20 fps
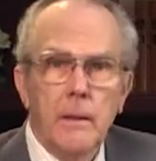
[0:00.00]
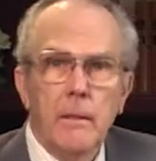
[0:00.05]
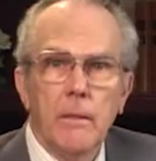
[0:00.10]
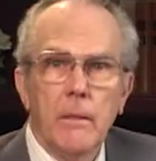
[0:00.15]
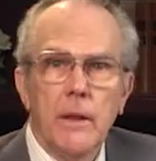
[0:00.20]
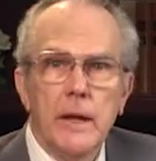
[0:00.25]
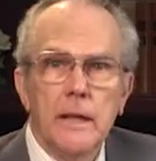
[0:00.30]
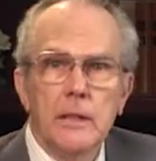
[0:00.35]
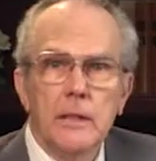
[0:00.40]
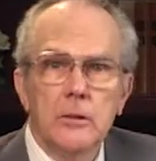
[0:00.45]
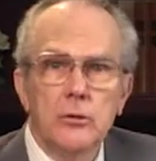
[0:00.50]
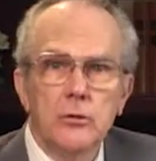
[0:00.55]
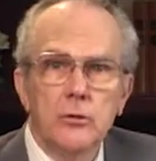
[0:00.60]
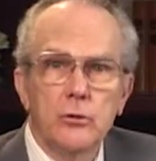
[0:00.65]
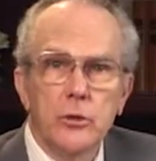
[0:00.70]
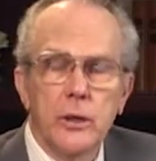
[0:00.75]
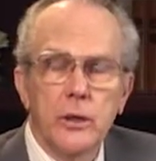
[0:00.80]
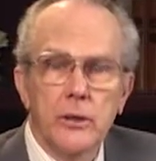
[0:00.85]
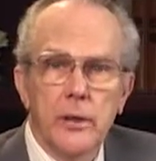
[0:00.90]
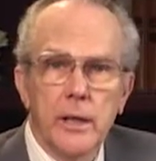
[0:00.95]
They
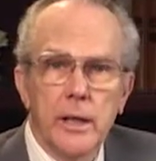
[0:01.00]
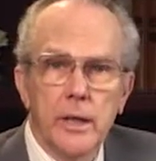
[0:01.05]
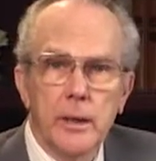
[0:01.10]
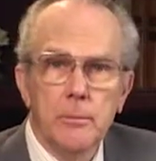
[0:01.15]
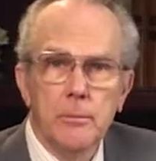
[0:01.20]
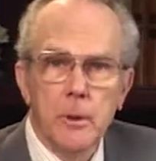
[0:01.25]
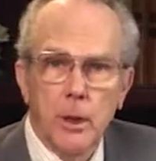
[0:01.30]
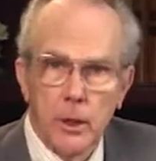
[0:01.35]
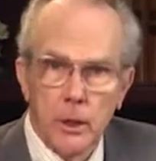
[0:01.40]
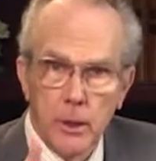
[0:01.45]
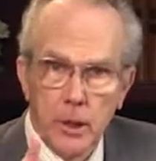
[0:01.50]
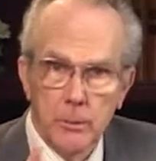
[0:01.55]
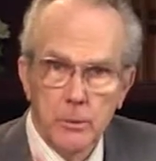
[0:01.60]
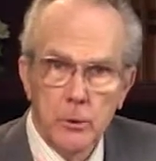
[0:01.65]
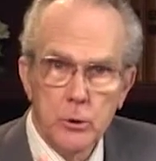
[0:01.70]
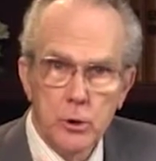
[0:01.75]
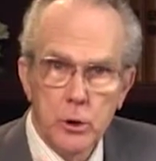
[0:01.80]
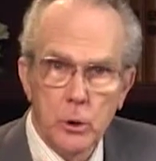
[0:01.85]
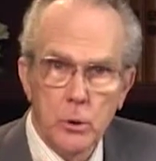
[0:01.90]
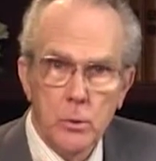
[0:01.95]
considered him,
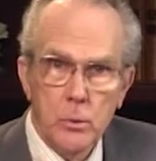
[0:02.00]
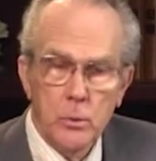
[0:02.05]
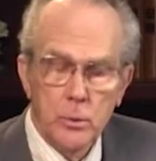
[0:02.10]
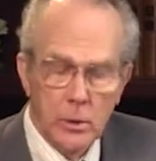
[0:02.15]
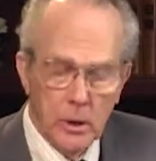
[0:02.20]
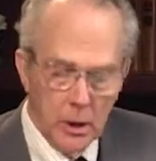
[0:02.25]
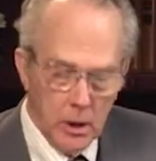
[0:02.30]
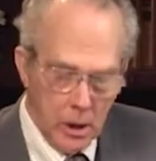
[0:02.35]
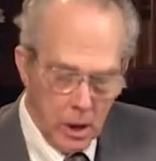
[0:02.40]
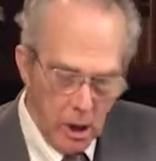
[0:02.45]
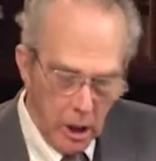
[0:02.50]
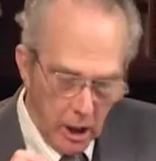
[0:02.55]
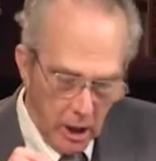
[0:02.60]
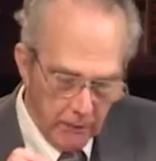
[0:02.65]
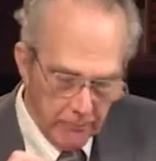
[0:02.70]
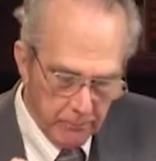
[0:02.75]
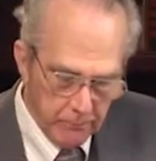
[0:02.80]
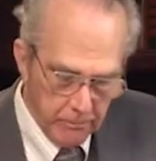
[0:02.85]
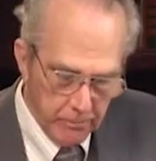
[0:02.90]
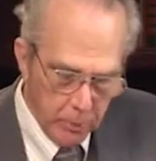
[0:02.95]
number two,
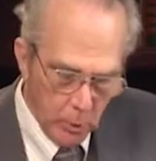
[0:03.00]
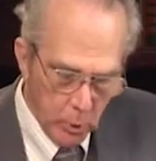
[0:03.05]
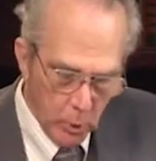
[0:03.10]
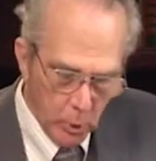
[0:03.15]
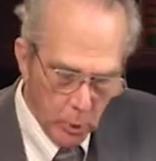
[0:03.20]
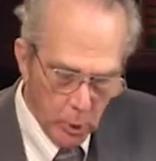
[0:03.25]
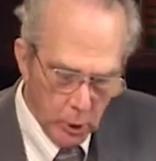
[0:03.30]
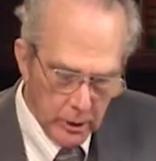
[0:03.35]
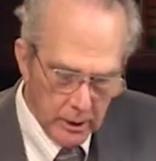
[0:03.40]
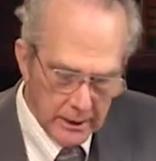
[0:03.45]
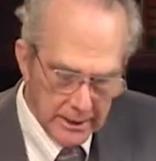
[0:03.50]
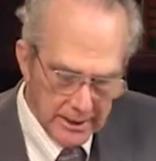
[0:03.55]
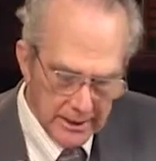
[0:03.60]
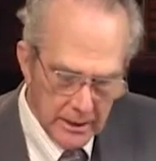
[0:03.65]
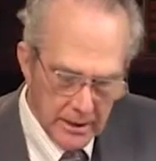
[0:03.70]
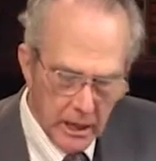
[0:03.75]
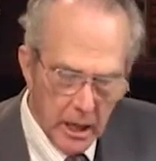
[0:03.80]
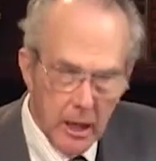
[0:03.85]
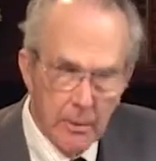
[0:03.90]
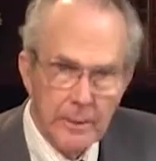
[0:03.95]
of poor
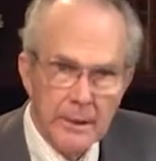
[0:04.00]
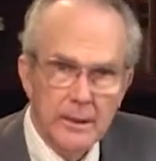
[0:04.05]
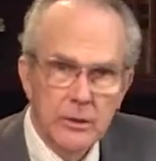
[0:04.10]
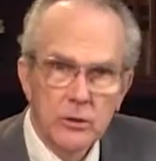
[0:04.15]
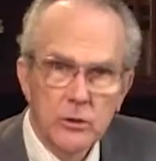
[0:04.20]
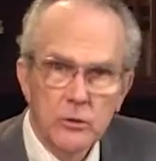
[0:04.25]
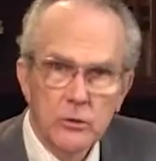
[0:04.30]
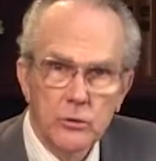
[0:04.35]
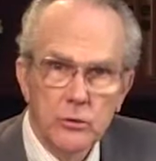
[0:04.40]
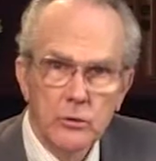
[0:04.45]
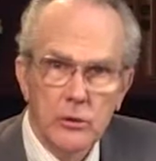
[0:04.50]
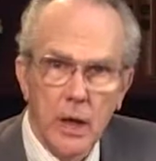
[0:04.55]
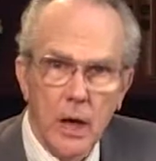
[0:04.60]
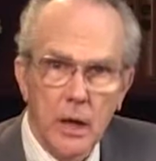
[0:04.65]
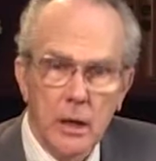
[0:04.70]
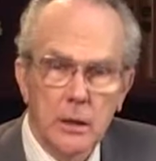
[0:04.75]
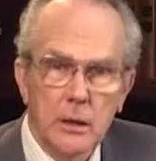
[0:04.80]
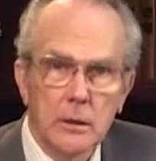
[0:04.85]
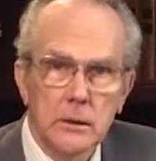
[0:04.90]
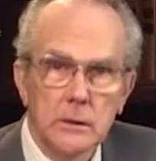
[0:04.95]
common
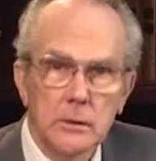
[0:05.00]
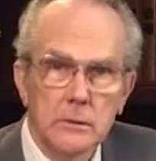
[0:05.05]
stock.